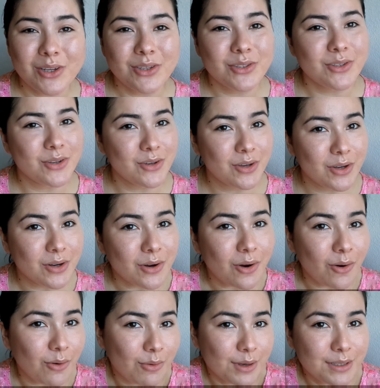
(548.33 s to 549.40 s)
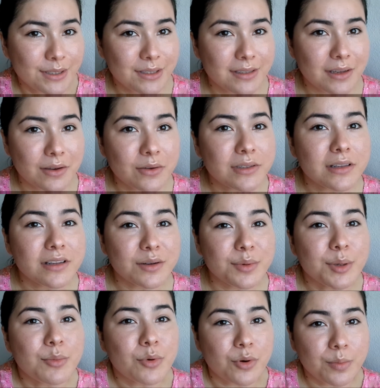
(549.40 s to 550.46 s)
So you can always use a little
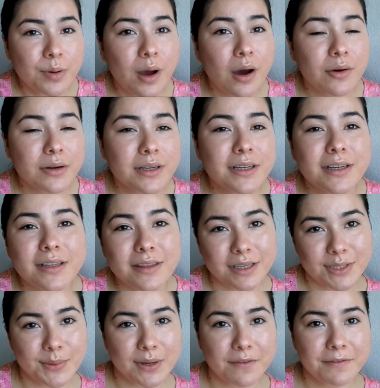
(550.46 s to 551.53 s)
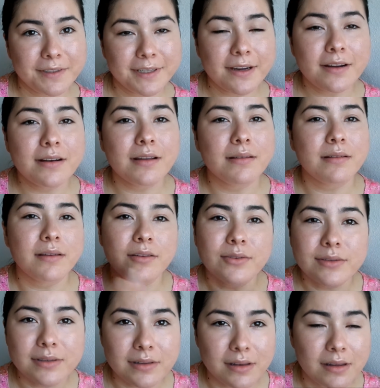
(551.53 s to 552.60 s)
bit more powder, and that's what I've done. I
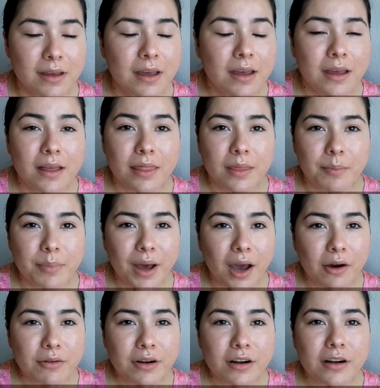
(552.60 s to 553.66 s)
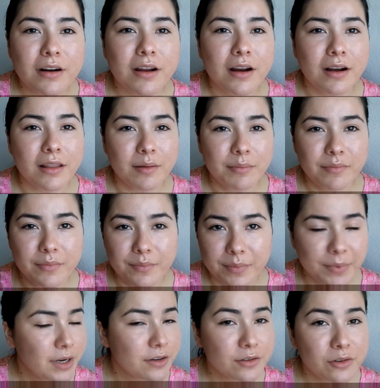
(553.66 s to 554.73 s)
used the powder and the
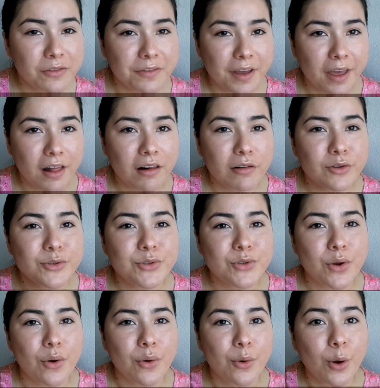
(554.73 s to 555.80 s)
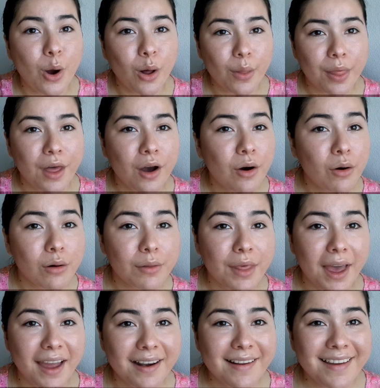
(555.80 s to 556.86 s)
mineral veil so that all
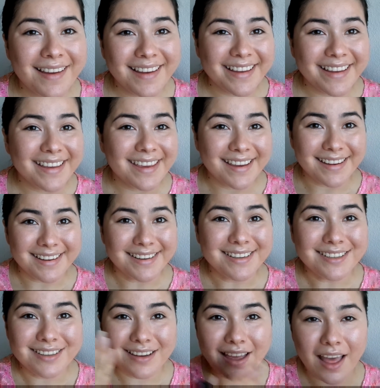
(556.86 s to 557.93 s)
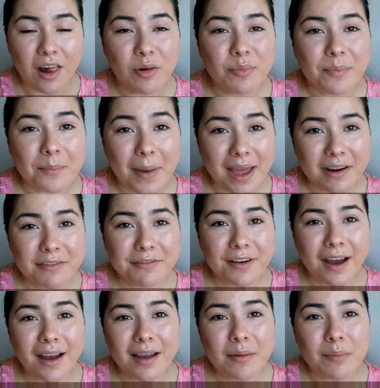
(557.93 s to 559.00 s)
that can help
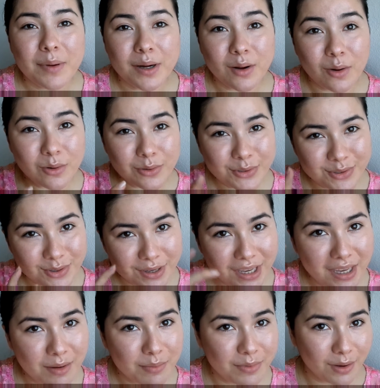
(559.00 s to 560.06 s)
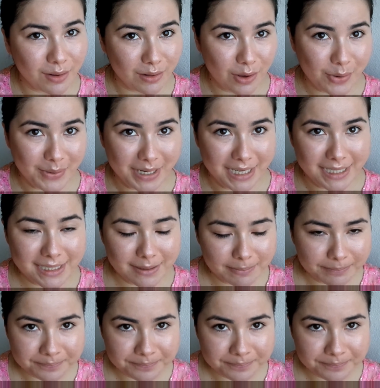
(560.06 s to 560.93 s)
mattify but also keep the glowiness.